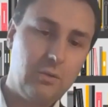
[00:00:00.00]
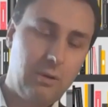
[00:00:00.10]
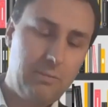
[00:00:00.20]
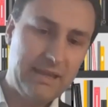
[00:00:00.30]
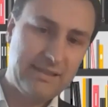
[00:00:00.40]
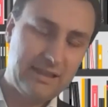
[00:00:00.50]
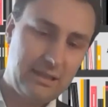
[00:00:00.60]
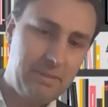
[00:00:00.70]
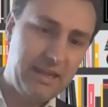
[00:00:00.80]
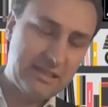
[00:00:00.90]
where
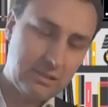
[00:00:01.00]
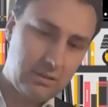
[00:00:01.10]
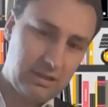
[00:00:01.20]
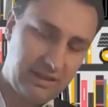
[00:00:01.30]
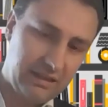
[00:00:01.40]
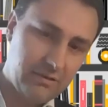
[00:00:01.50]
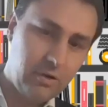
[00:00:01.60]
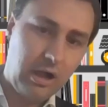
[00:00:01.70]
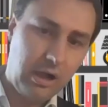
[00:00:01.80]
basically based on the data,